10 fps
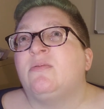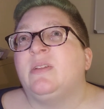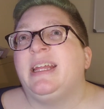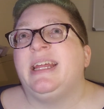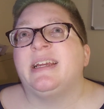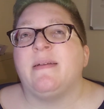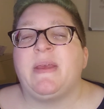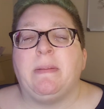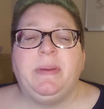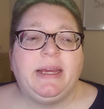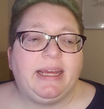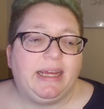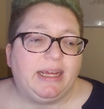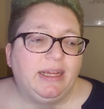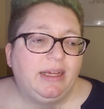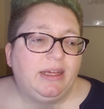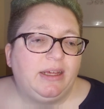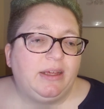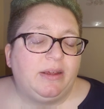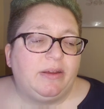don't really think I'm that picky,
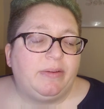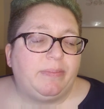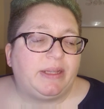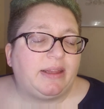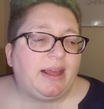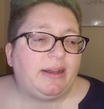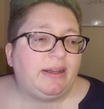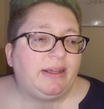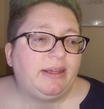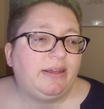but then